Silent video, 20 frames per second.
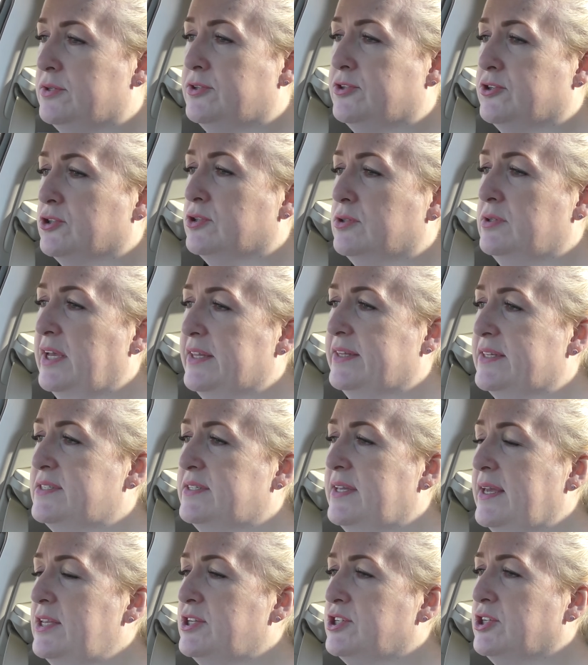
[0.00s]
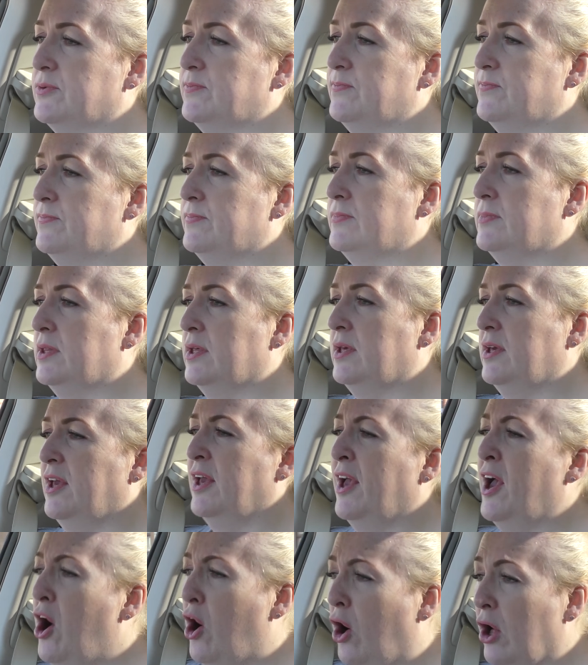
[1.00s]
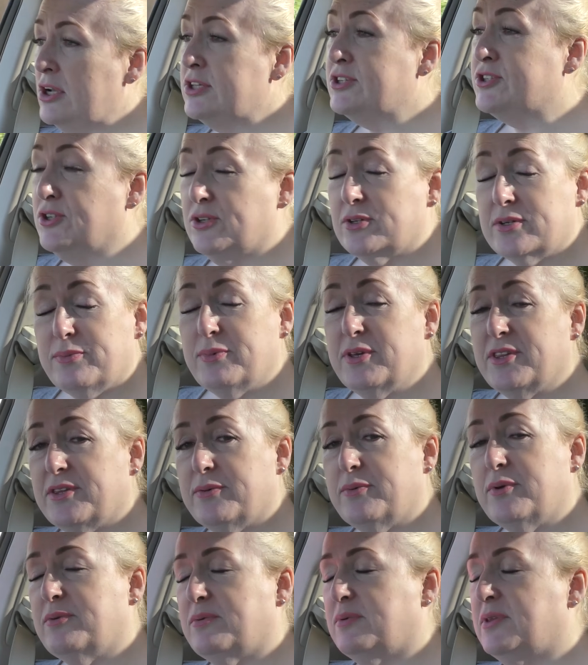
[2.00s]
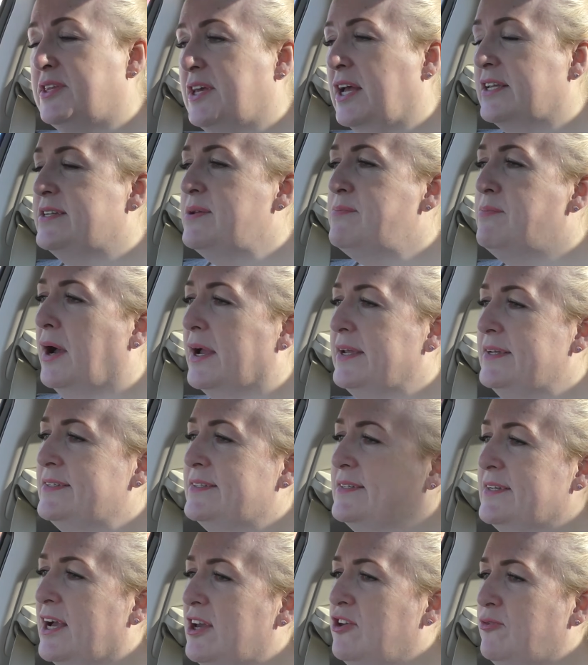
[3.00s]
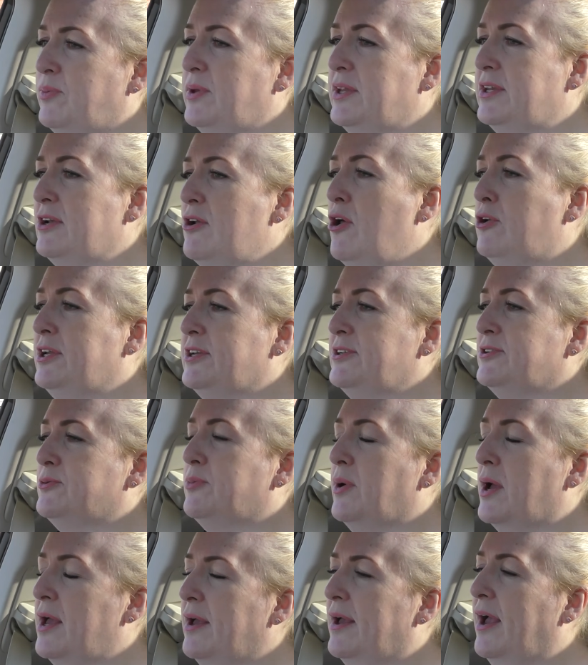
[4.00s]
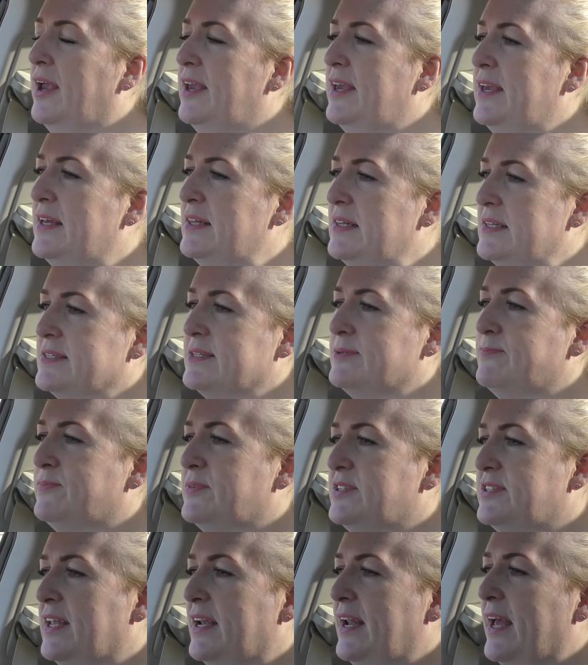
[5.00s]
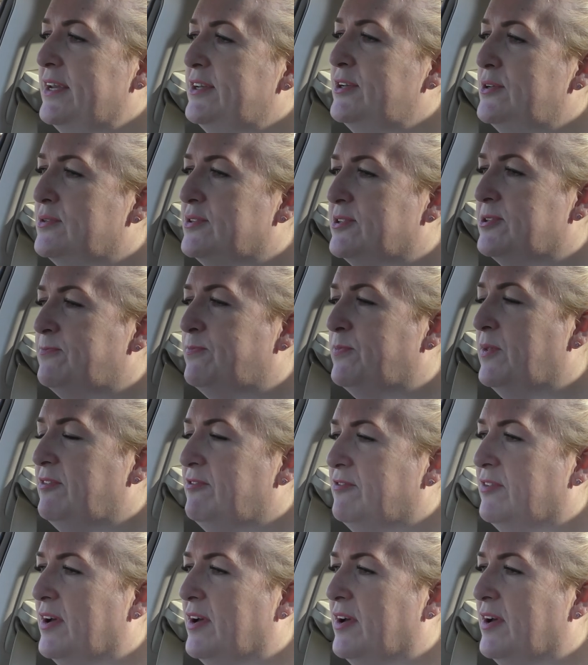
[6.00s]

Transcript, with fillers: to go hit the stage. Also, with, with that in mind, I've been learning to wear high heels, stilettos, in